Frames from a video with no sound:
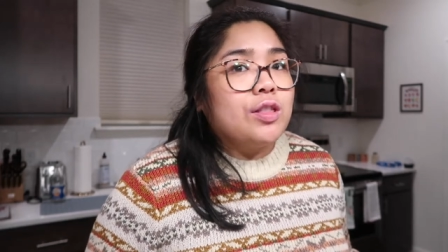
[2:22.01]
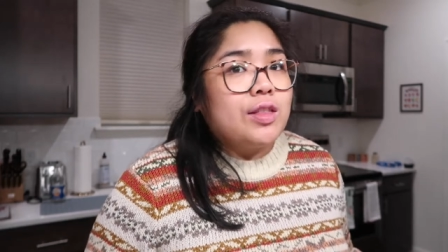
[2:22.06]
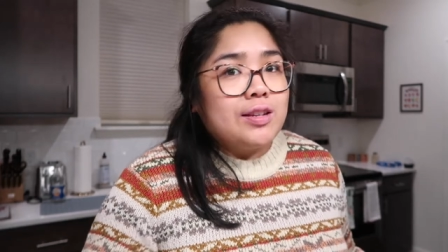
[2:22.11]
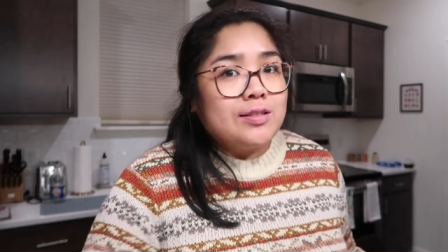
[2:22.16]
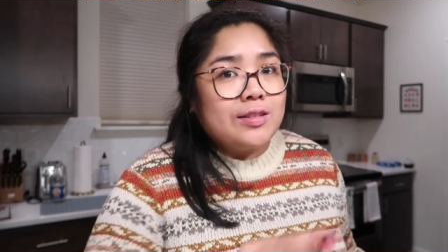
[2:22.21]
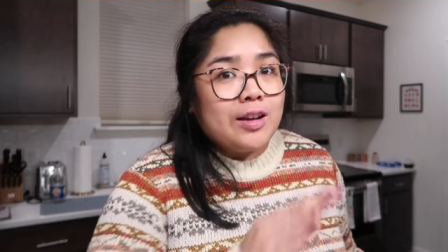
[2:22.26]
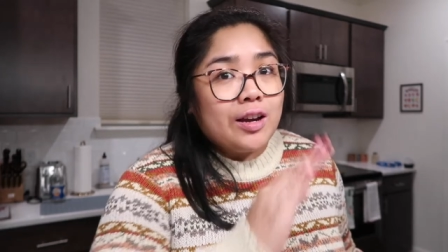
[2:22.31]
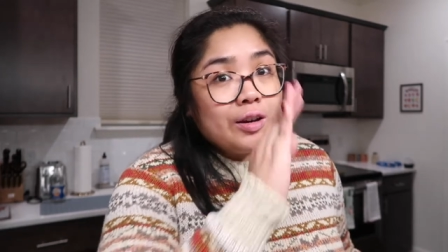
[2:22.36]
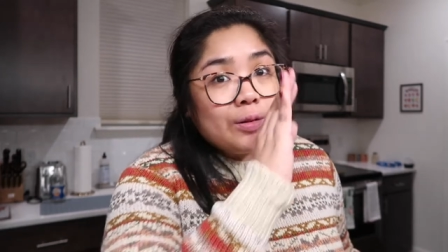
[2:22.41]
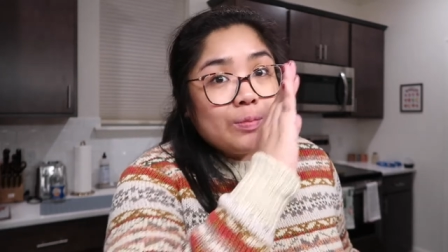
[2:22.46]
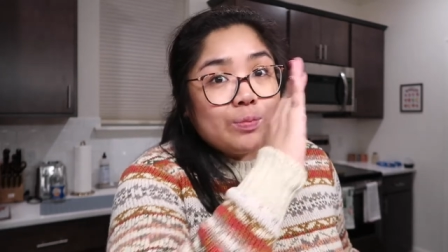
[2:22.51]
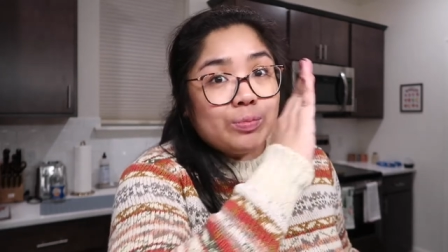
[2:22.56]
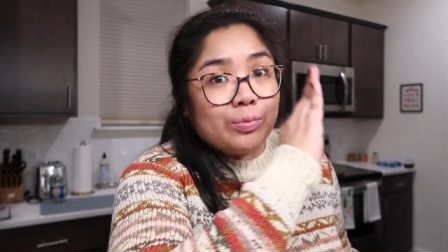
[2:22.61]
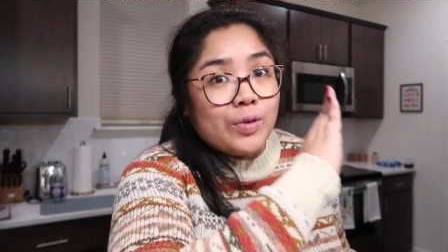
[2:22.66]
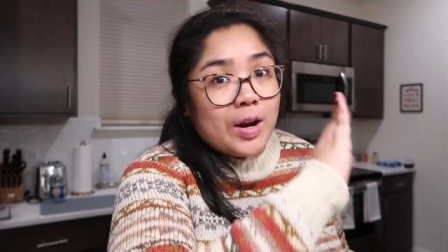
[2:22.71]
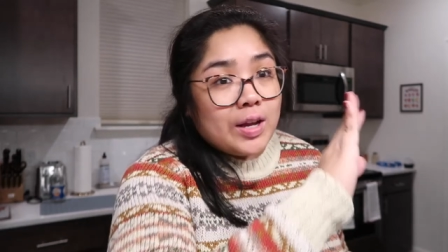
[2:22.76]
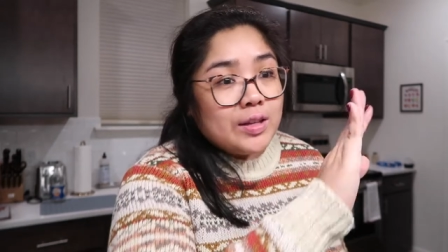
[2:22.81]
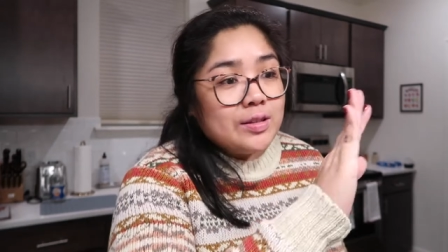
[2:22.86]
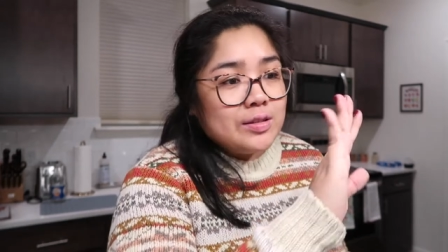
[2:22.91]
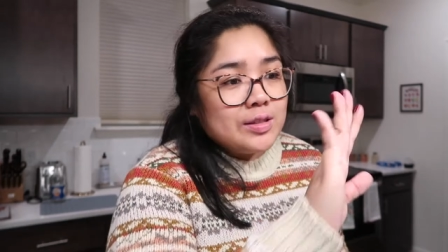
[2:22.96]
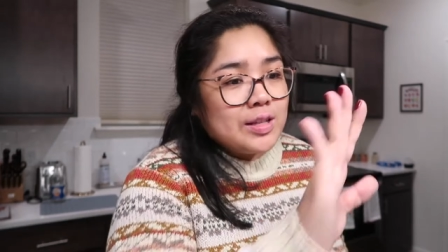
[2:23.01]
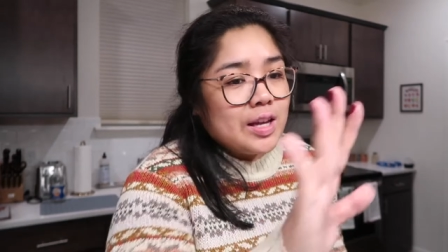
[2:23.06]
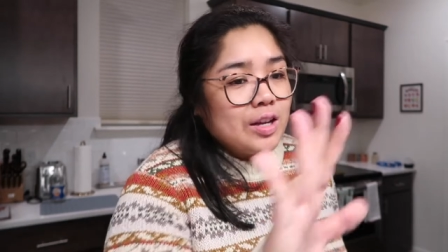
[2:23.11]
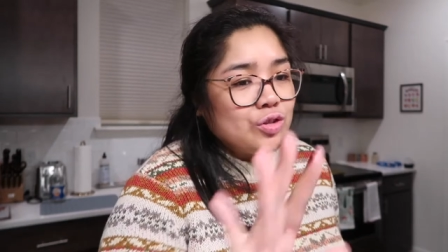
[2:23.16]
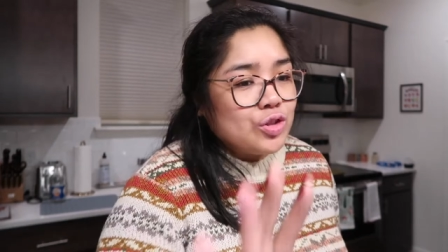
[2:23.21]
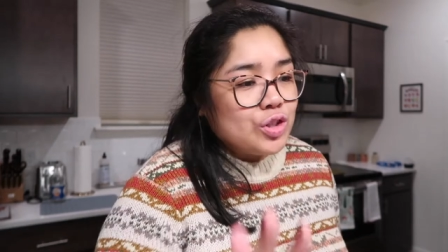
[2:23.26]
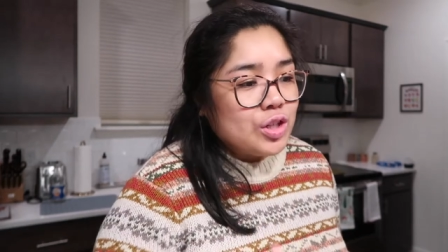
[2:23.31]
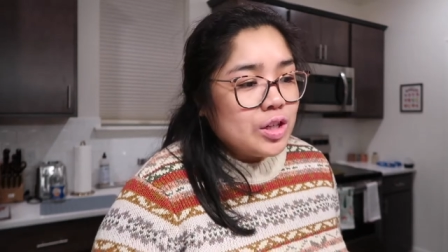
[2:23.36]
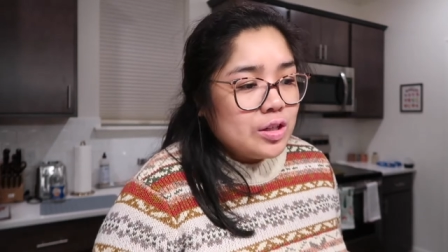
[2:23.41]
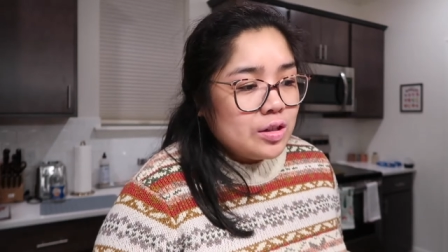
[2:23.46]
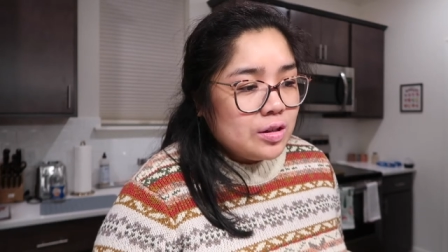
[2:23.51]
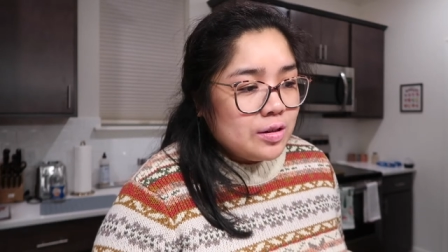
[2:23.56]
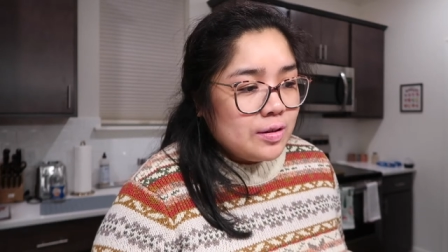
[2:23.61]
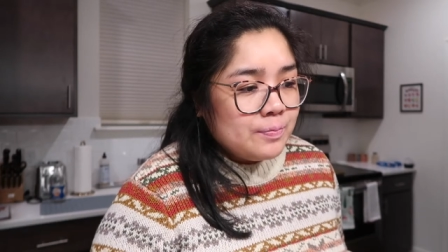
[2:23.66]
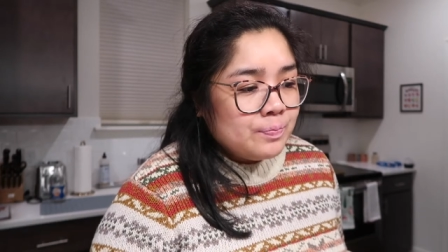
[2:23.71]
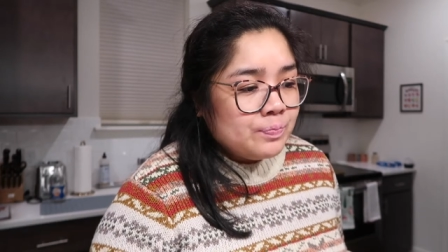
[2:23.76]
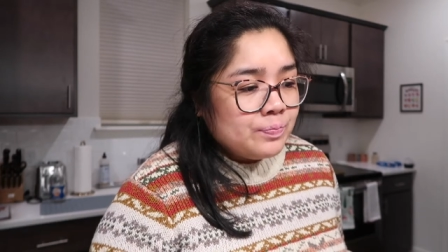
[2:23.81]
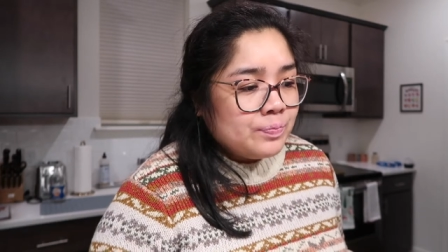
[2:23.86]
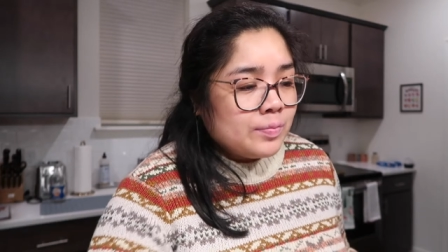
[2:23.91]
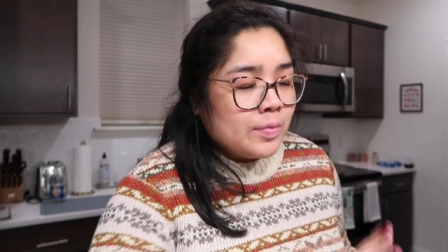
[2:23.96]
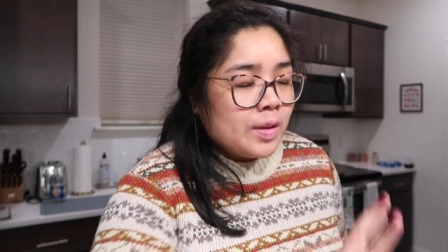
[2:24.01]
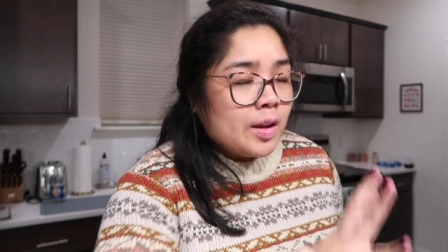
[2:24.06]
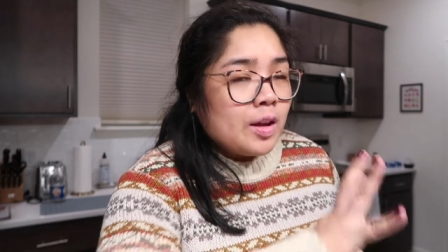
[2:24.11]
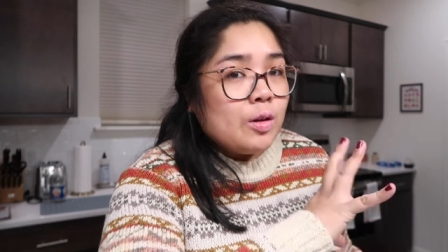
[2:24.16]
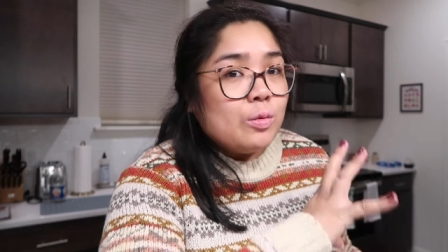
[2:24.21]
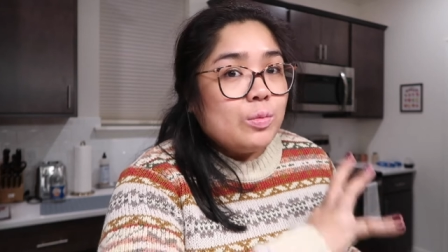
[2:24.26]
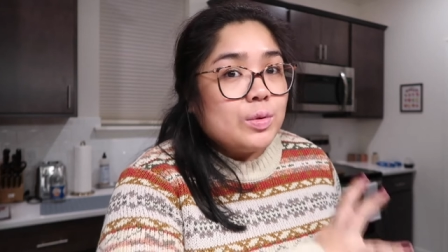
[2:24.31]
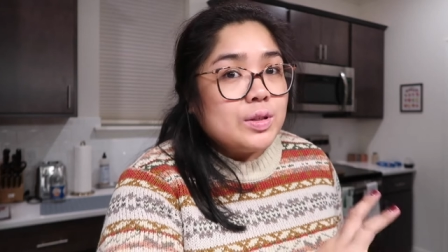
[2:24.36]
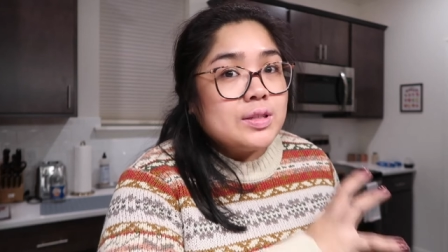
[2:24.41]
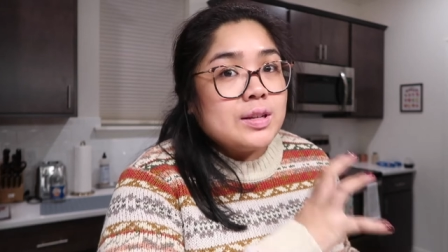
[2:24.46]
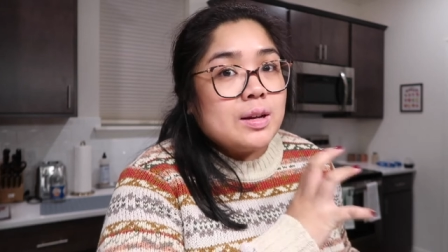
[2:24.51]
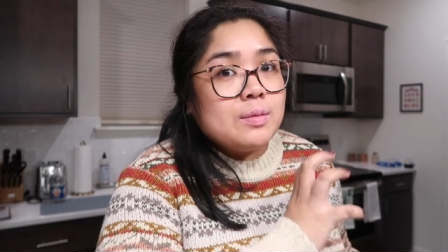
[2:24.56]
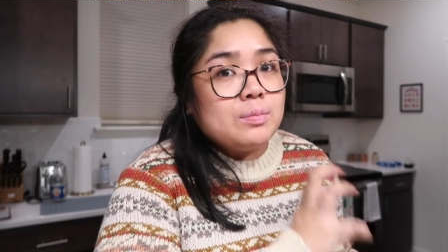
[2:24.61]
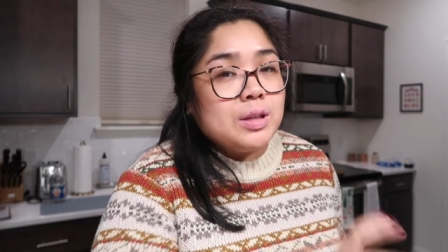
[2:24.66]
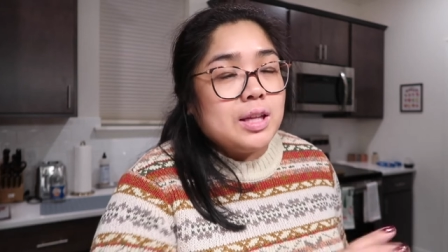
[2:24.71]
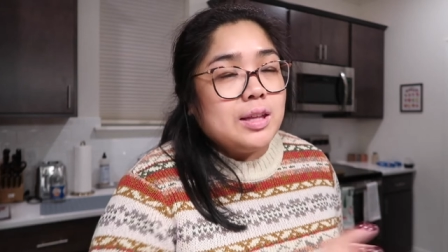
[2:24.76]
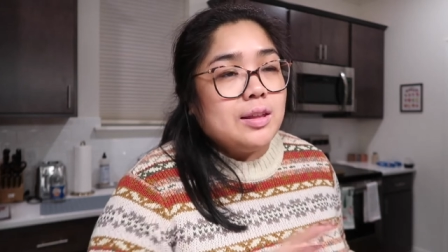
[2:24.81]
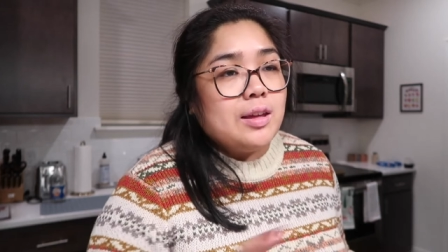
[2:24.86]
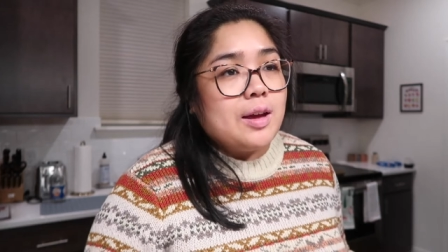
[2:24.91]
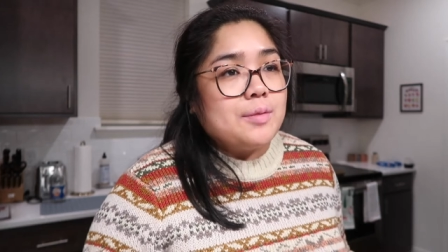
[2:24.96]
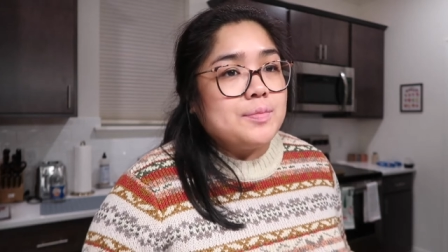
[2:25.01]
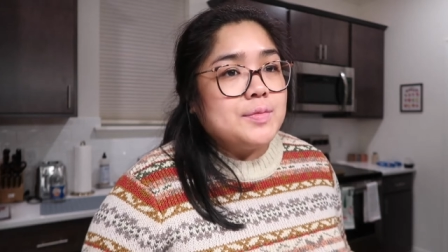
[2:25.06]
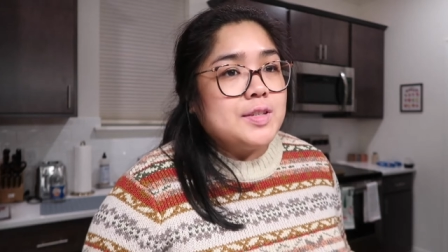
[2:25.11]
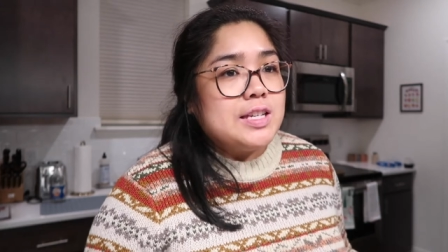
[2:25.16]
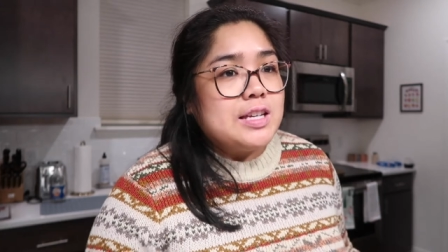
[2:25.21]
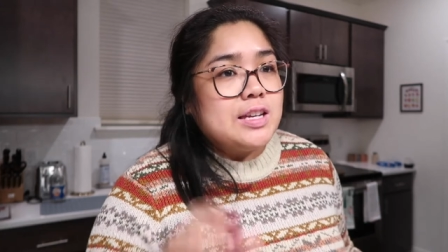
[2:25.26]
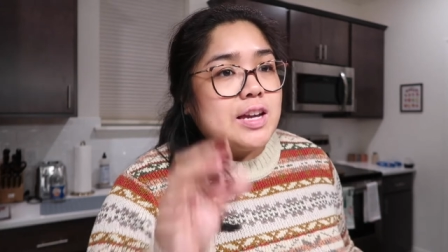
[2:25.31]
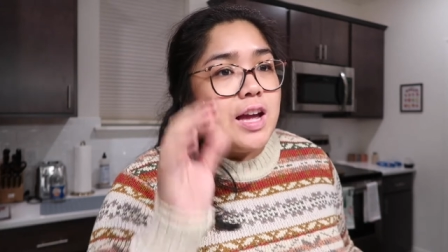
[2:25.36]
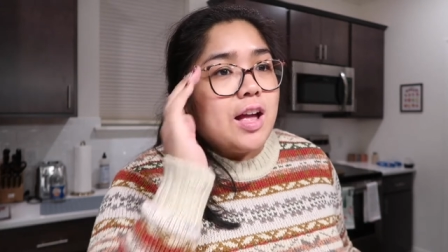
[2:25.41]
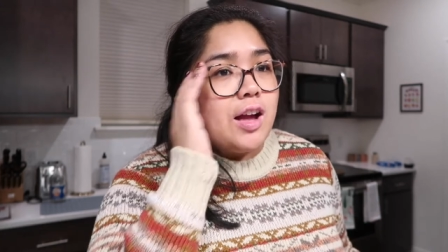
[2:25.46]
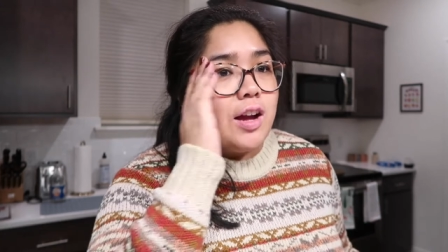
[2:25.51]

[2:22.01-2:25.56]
The entire bread section was completely empty,